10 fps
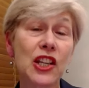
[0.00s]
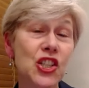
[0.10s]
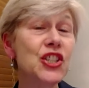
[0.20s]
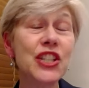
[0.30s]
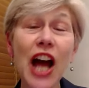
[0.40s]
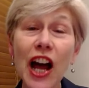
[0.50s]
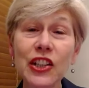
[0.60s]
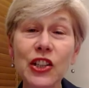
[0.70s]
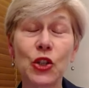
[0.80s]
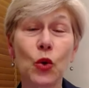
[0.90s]
She's
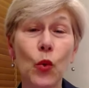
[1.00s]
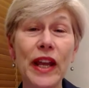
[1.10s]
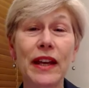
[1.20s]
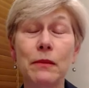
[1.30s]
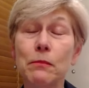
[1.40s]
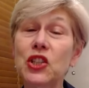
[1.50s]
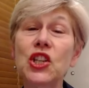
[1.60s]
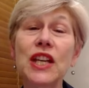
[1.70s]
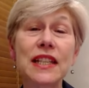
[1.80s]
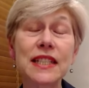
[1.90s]
not going to win,
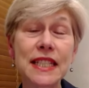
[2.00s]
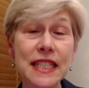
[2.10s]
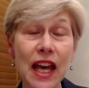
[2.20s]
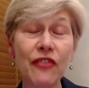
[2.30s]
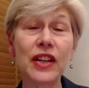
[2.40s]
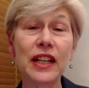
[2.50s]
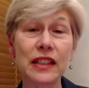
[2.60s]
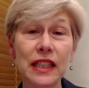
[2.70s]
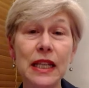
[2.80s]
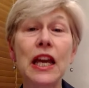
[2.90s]
but she has
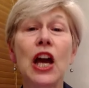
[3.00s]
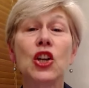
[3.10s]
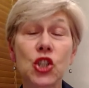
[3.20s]
definitely